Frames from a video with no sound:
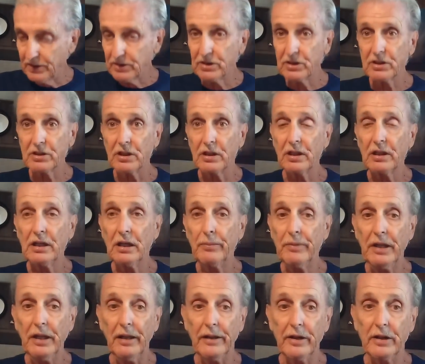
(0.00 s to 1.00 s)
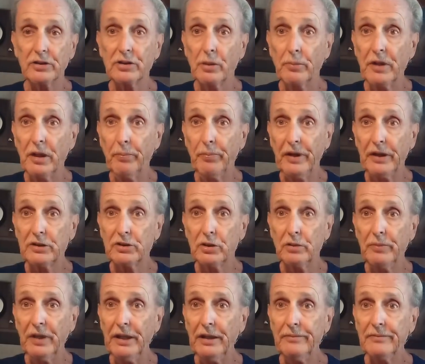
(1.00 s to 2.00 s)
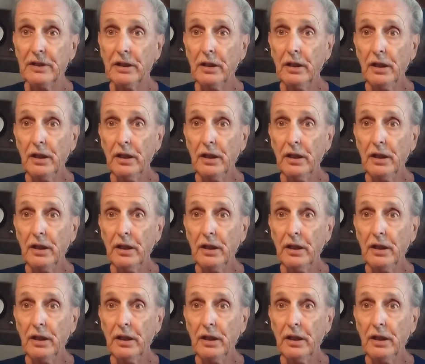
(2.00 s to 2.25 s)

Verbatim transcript: It's just going to come in and there's going to be a picture of me